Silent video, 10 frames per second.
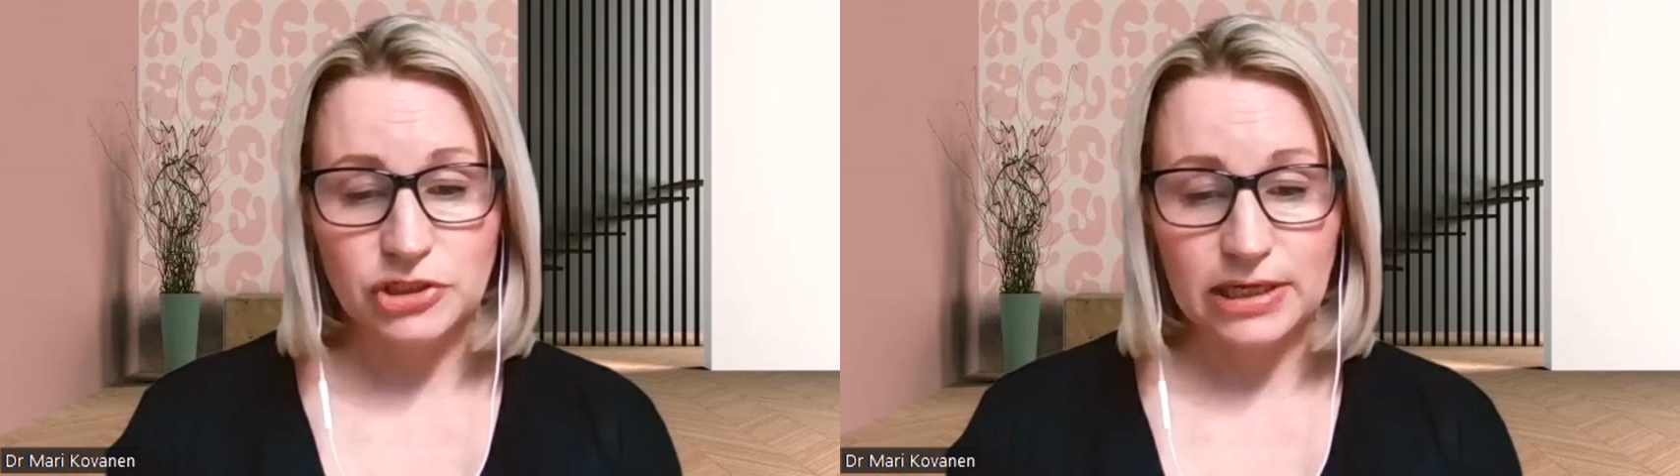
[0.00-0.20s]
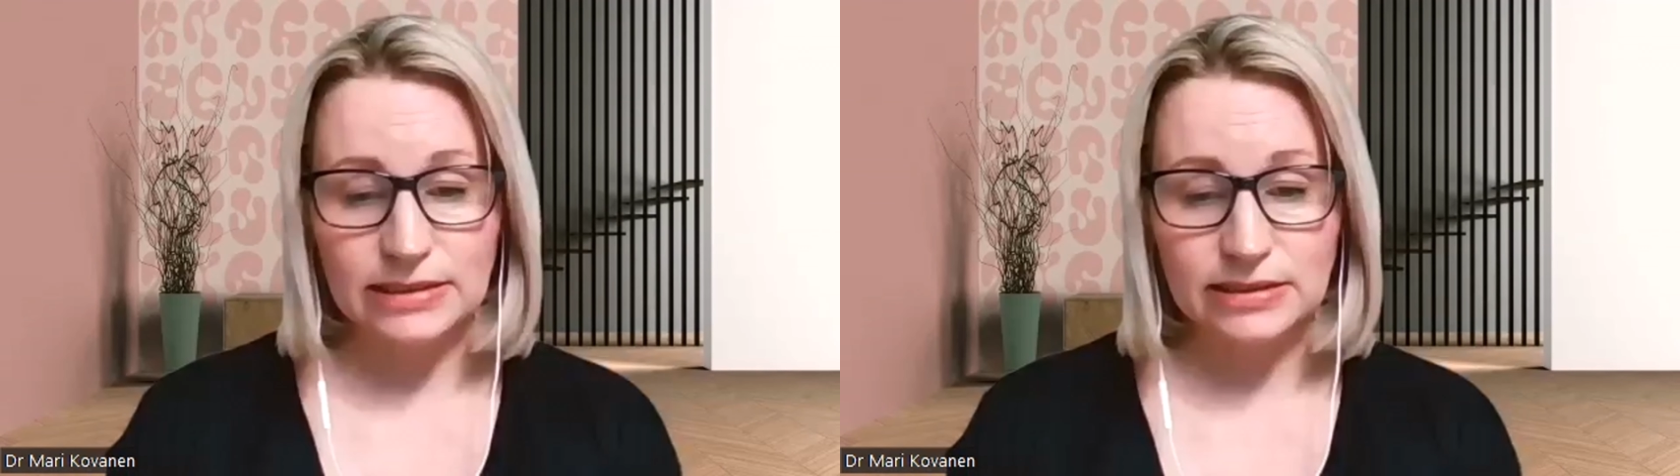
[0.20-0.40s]

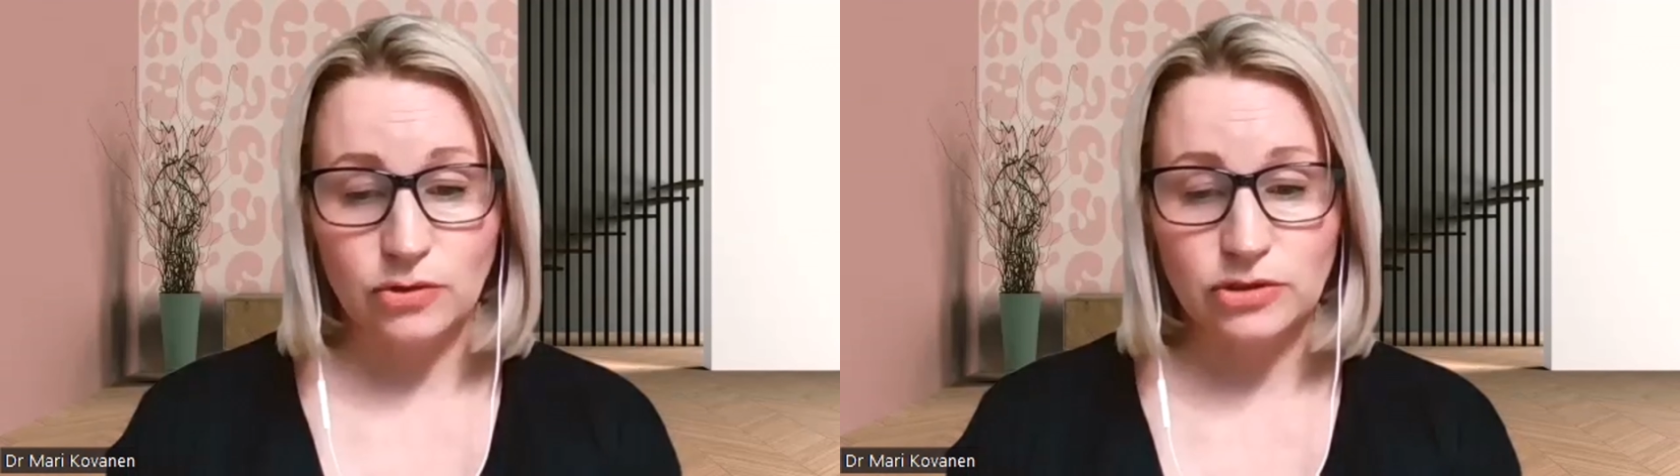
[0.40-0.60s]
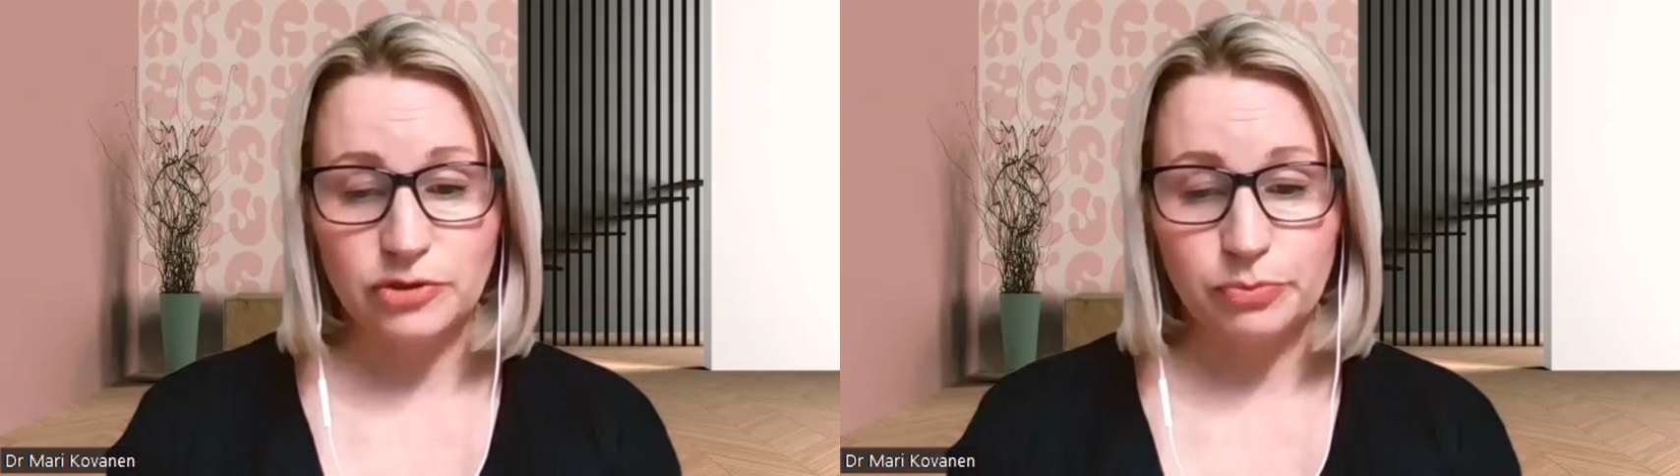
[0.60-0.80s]
She
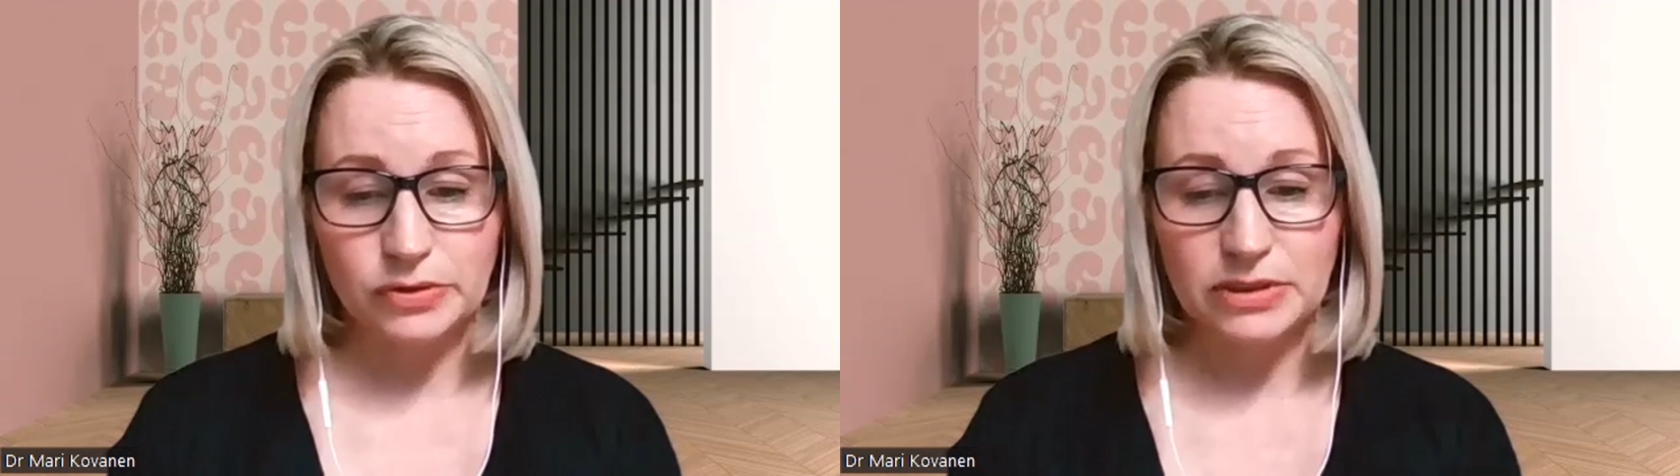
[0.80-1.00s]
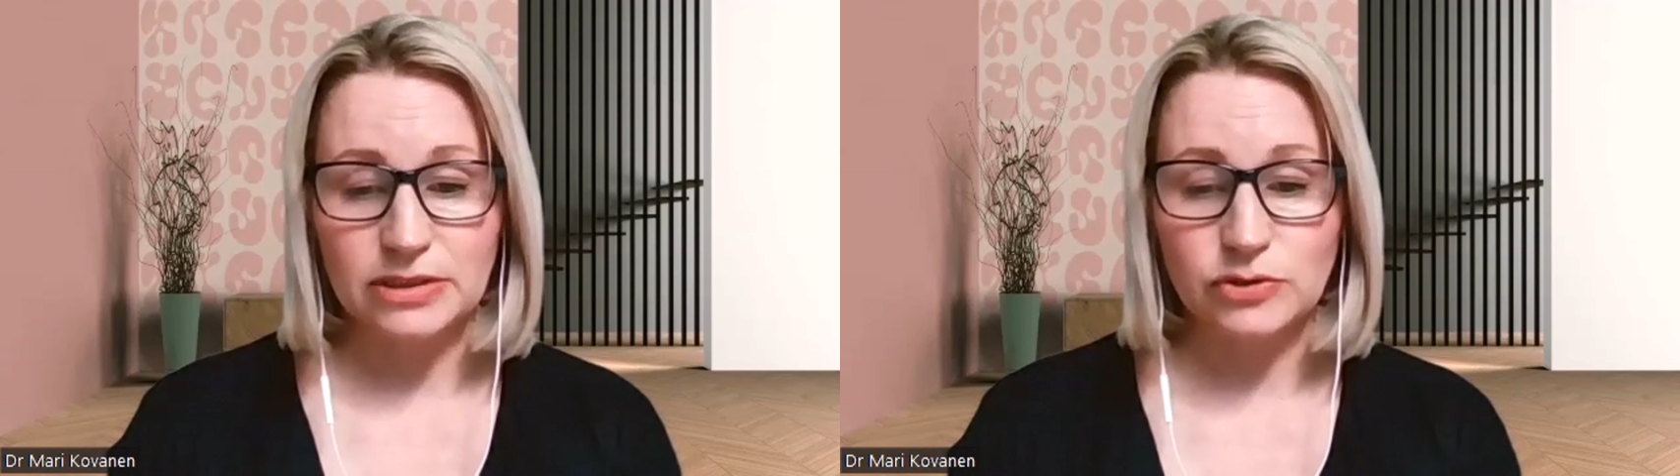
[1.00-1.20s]
has
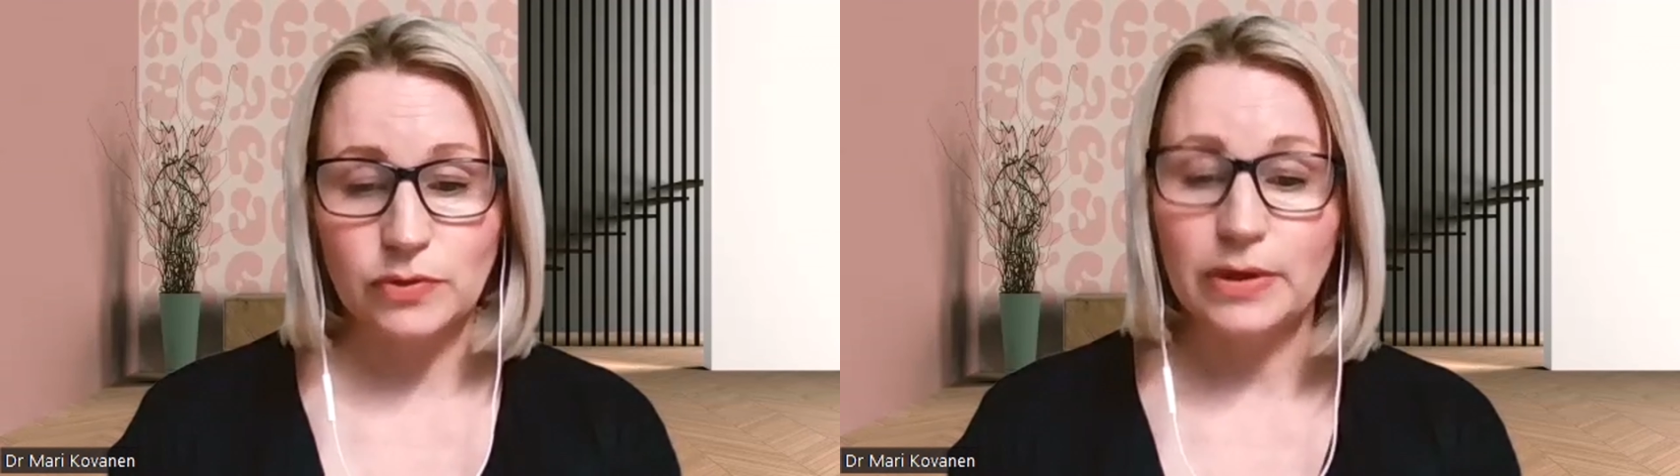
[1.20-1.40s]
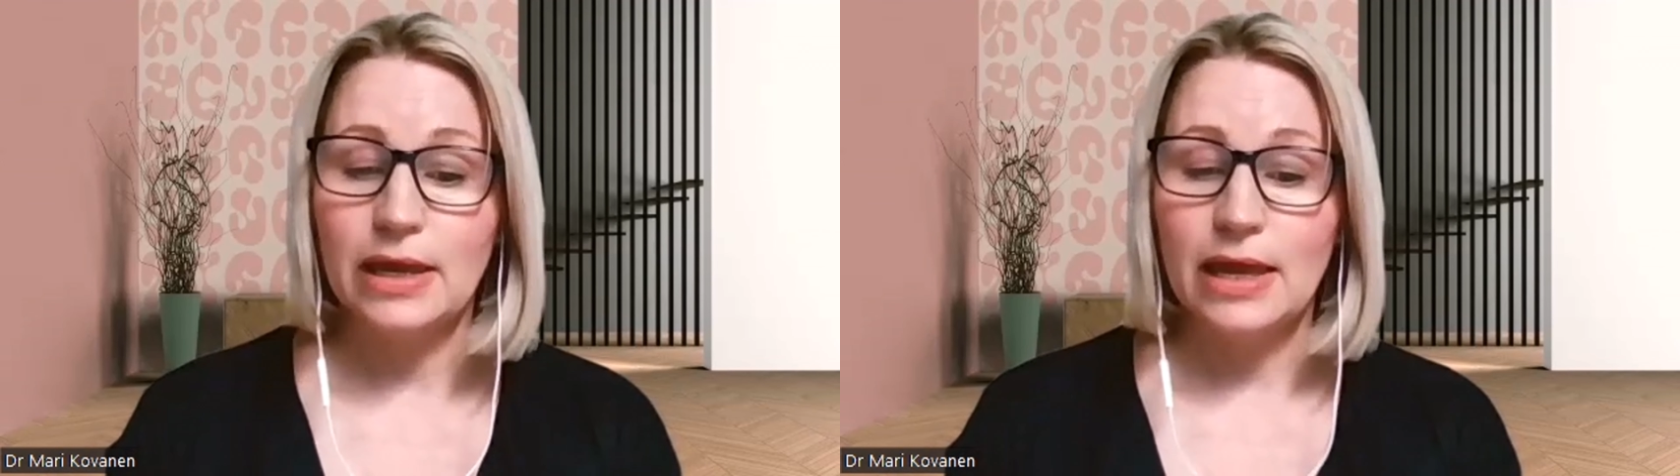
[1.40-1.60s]
contributed
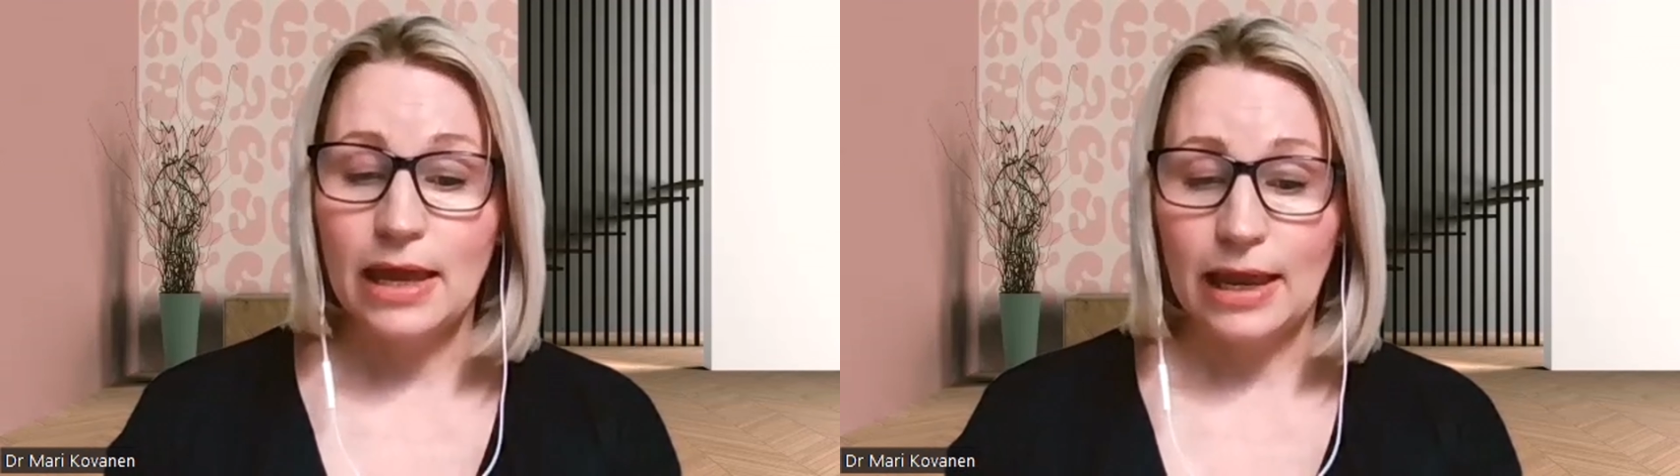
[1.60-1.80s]
to